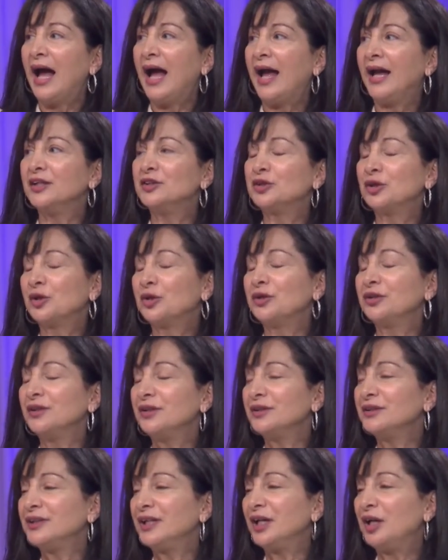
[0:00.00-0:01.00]
I had turned
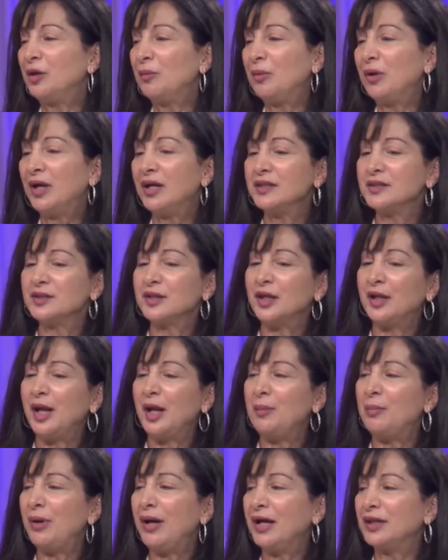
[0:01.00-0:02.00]
to him and I said,
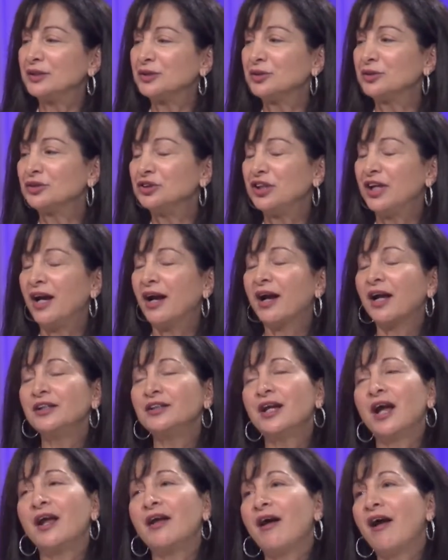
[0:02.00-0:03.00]
Hey, Pastor Jack, I,
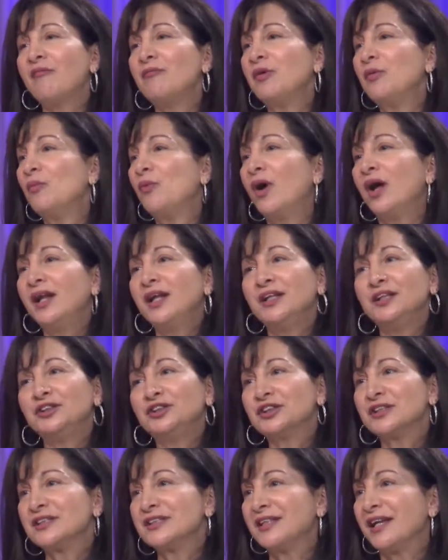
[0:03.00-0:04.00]
I, have been wanting to
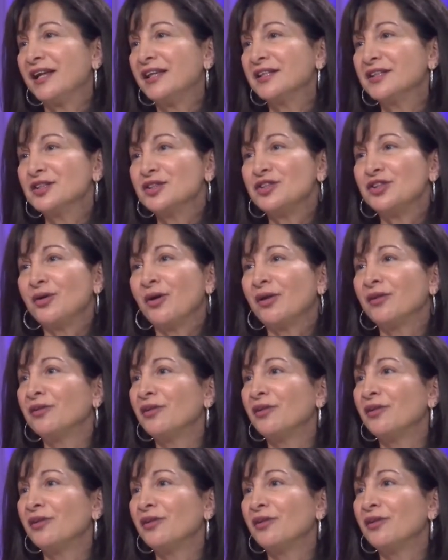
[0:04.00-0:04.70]
just say this to you. I